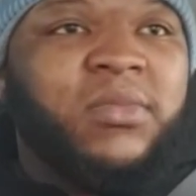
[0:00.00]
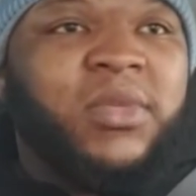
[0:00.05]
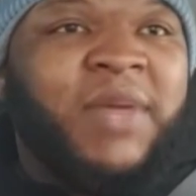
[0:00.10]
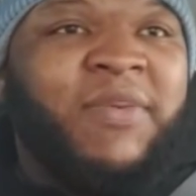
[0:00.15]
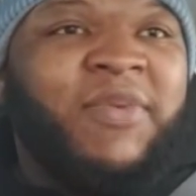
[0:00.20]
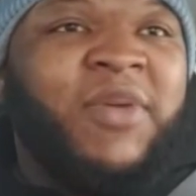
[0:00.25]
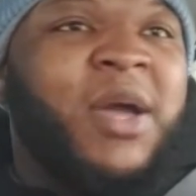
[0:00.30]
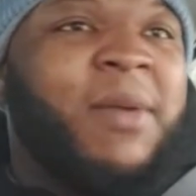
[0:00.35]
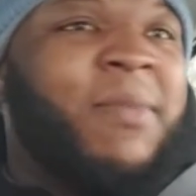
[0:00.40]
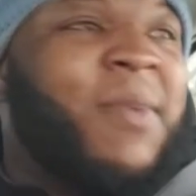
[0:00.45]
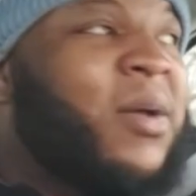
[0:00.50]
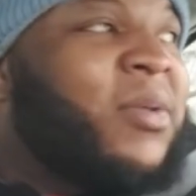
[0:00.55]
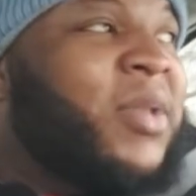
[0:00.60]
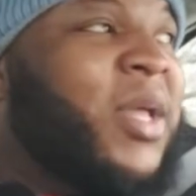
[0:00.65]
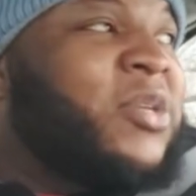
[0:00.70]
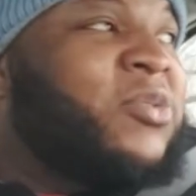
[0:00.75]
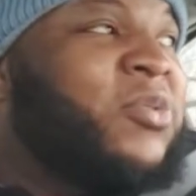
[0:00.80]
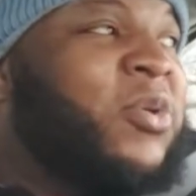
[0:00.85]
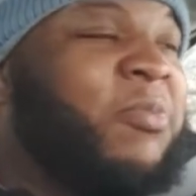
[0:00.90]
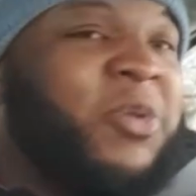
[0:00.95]
If you come out,
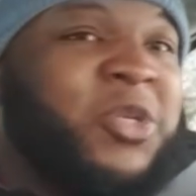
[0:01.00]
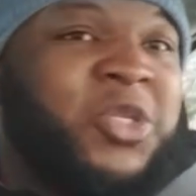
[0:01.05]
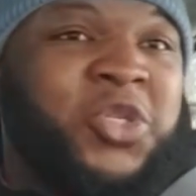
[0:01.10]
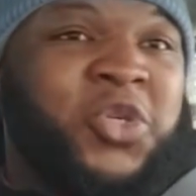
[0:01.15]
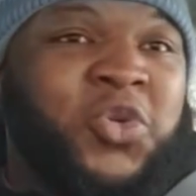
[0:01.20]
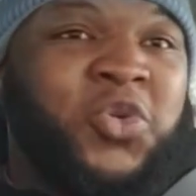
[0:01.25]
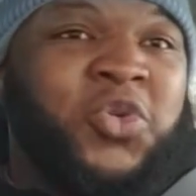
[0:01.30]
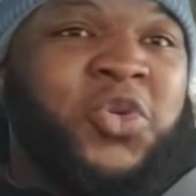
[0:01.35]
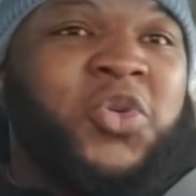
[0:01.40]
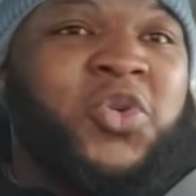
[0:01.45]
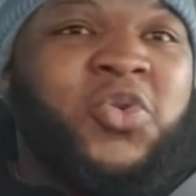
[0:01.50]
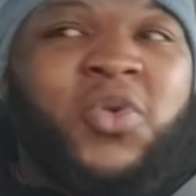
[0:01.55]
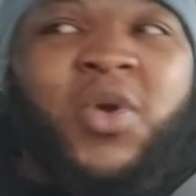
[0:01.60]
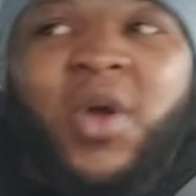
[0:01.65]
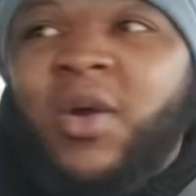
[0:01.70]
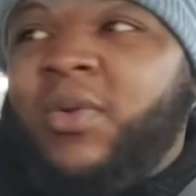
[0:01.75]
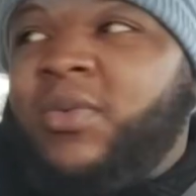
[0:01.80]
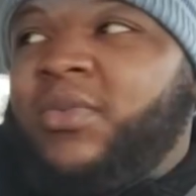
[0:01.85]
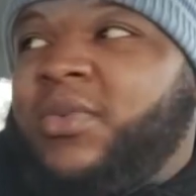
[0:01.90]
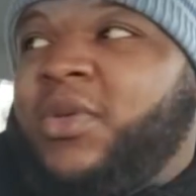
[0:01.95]
that's what, but you
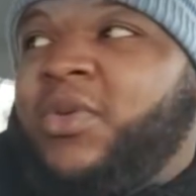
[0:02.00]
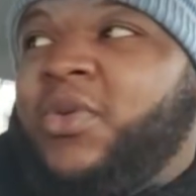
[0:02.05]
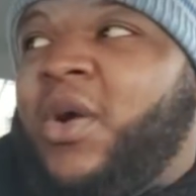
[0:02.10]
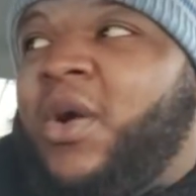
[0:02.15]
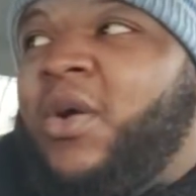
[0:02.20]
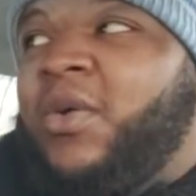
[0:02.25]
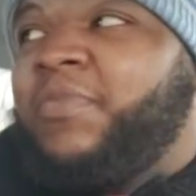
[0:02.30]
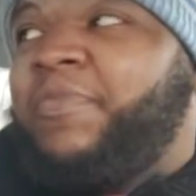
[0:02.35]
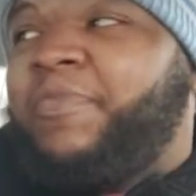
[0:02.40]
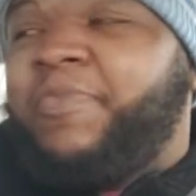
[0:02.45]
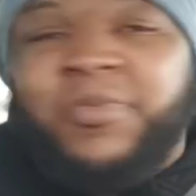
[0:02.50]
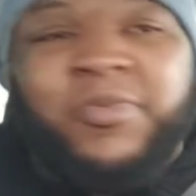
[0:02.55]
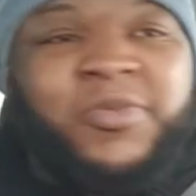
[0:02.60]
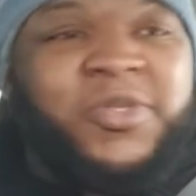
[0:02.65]
gonna